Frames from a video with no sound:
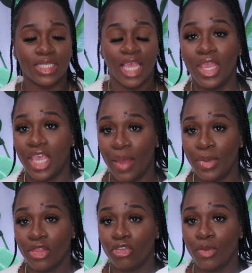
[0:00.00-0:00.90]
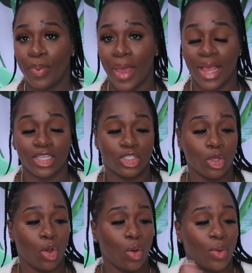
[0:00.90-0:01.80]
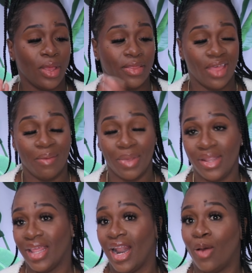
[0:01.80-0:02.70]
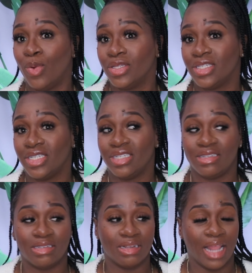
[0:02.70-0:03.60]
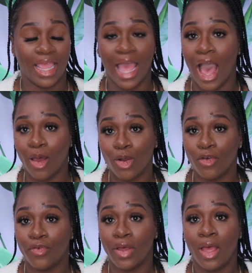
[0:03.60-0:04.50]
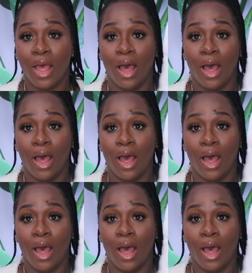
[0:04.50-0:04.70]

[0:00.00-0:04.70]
It came in a 3-pack, so that meant that I wasn't like out of